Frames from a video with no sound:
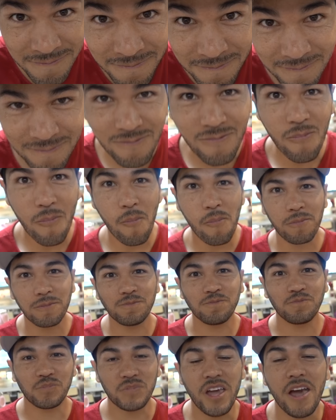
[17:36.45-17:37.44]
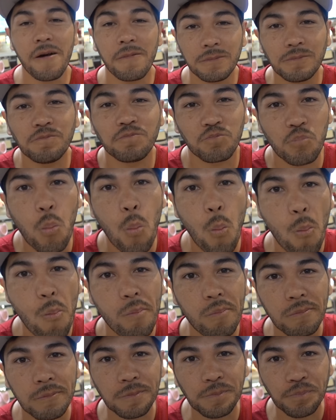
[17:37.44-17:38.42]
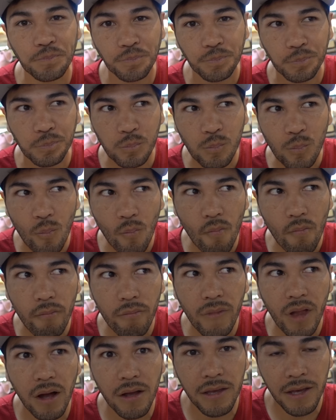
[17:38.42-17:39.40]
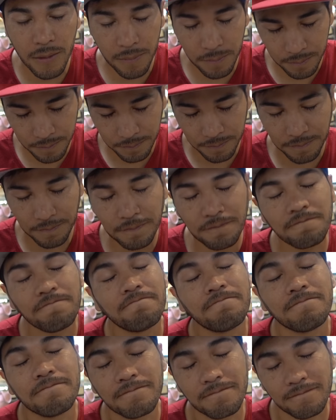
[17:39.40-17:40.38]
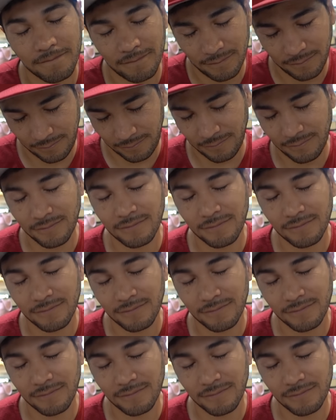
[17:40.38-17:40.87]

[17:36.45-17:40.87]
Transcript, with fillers: You know which one? Yeah. Is it a good one? Yep. Yes?